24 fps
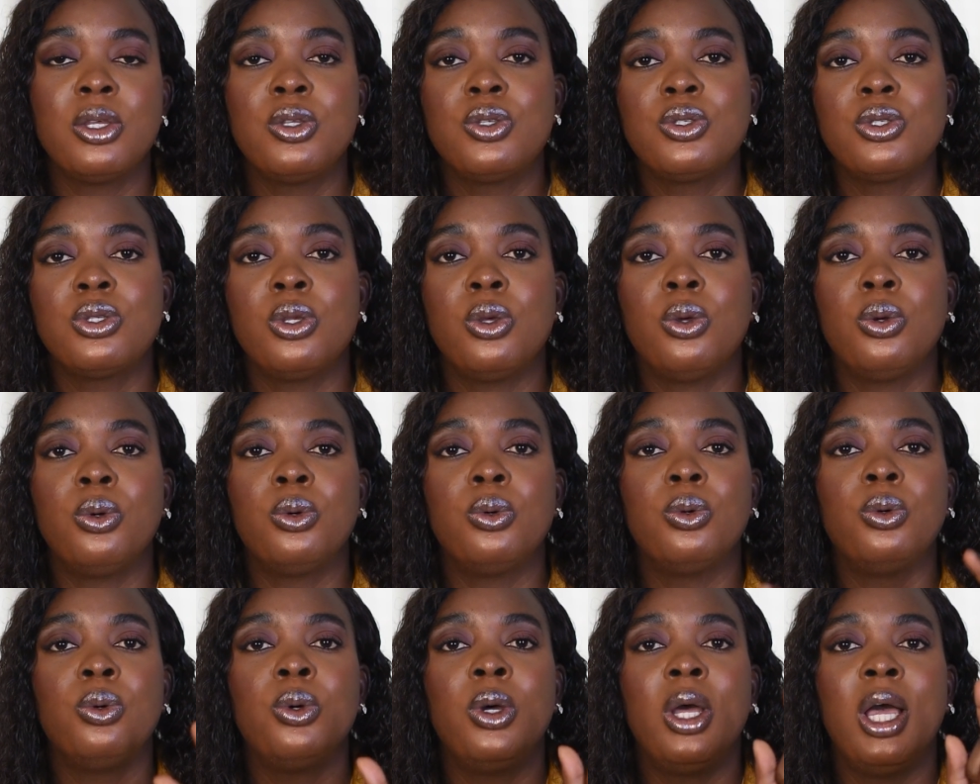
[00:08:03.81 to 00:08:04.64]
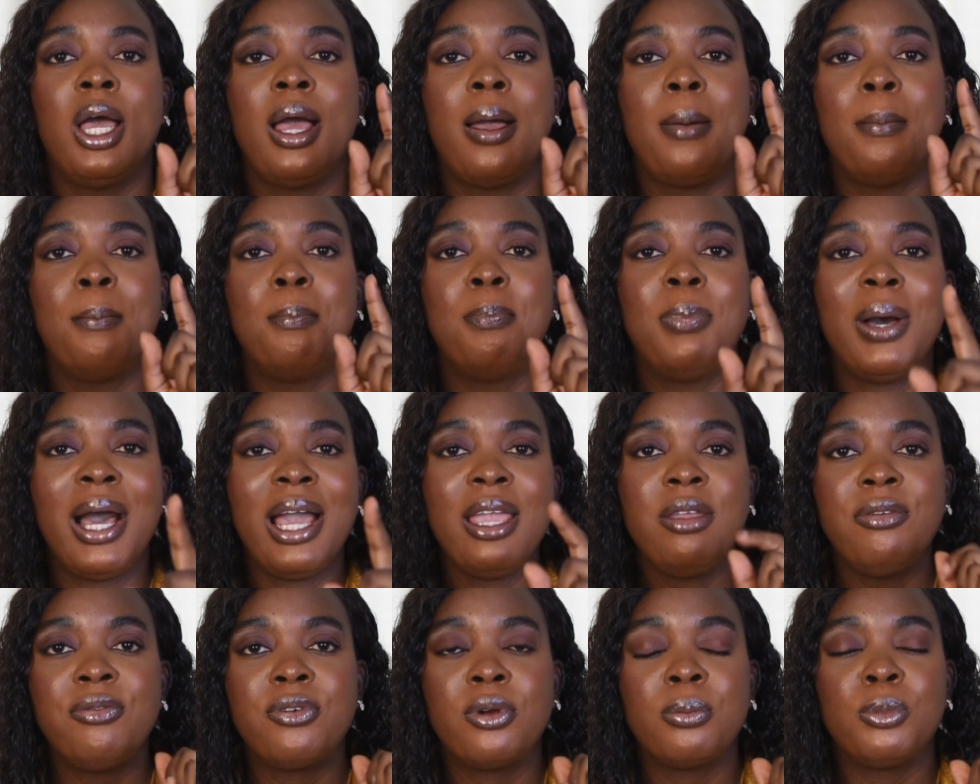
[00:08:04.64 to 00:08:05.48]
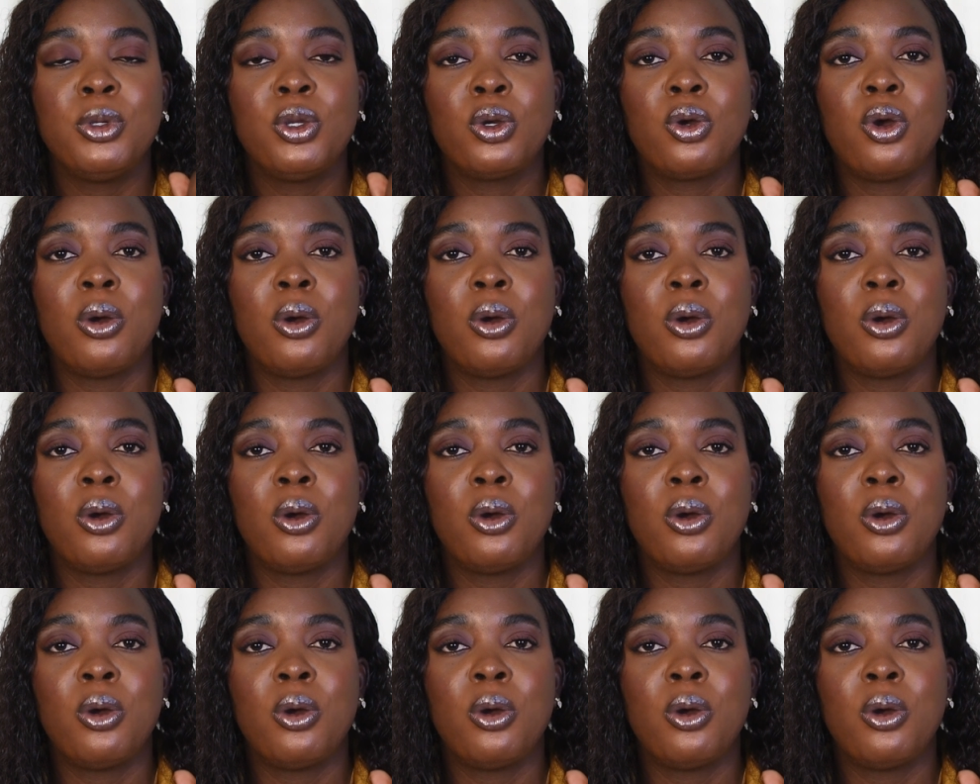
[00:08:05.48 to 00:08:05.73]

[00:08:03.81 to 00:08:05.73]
So buy from your